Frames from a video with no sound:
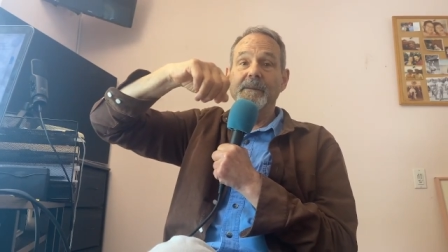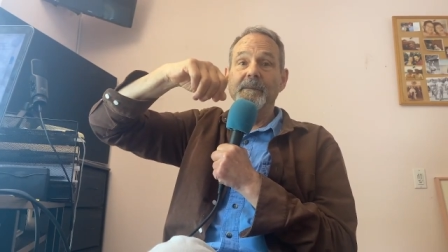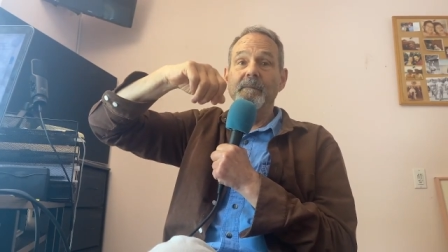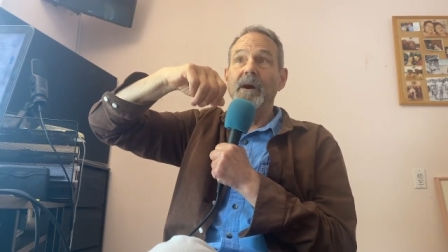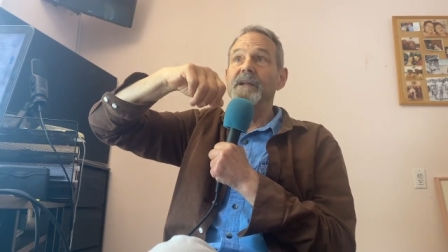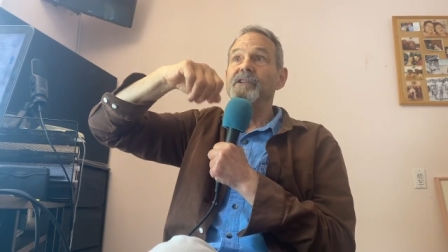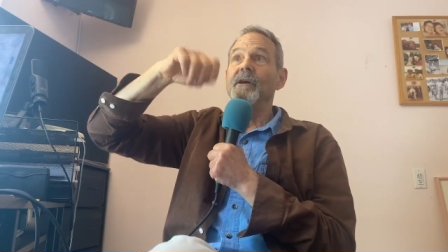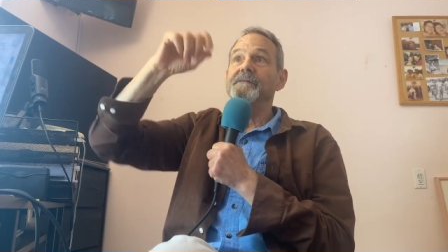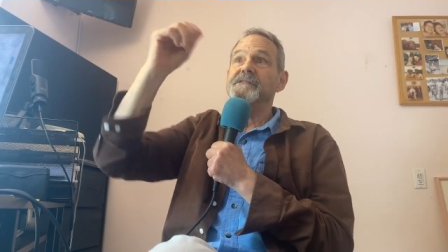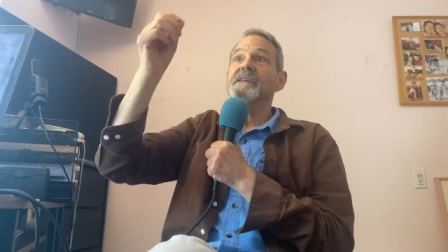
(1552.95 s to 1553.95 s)
but you
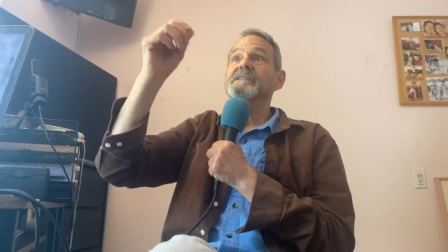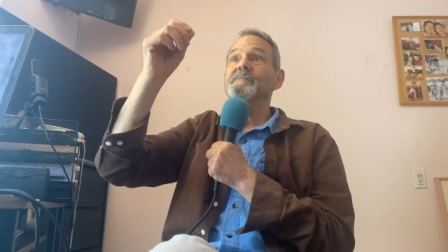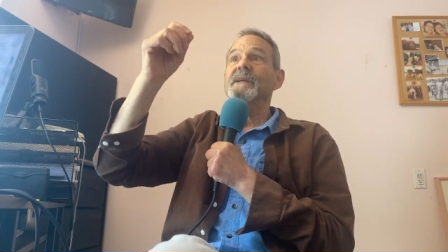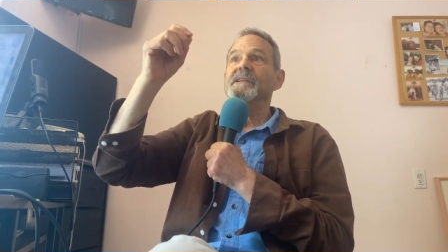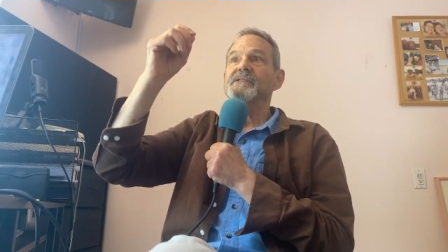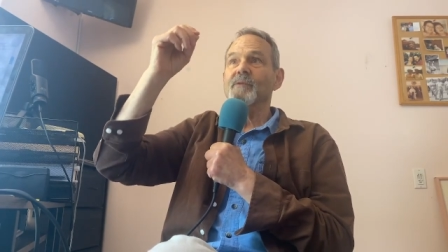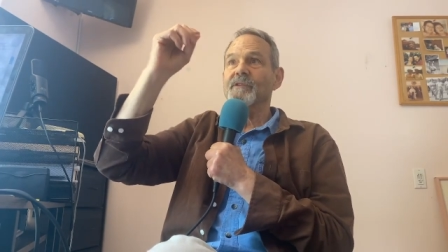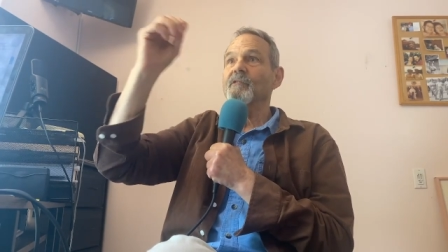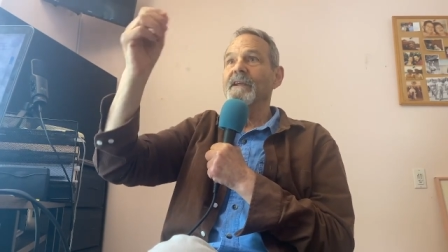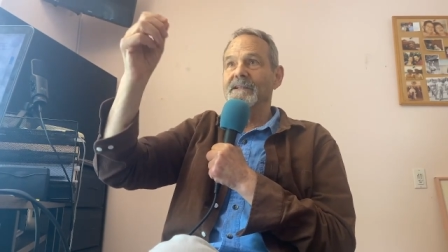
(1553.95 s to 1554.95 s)
have 6 minutes with
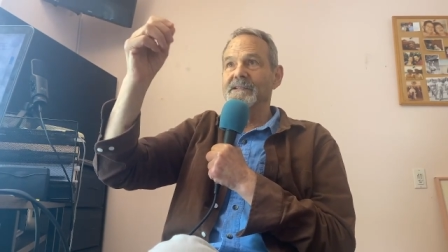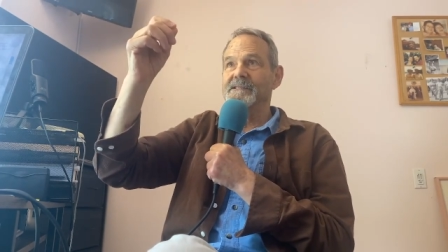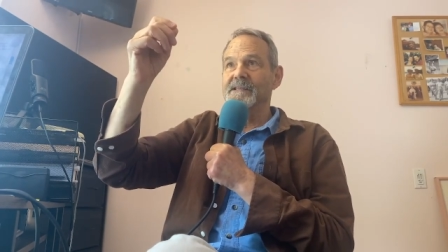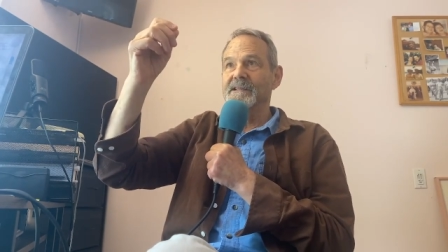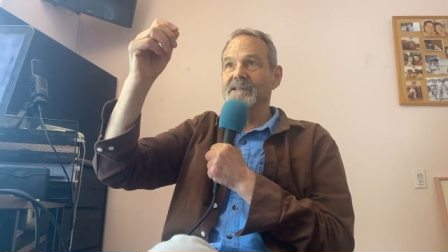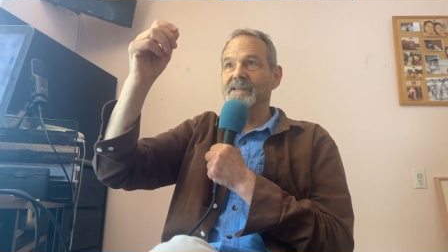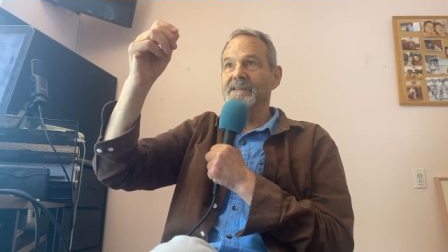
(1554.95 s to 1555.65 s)
great listening,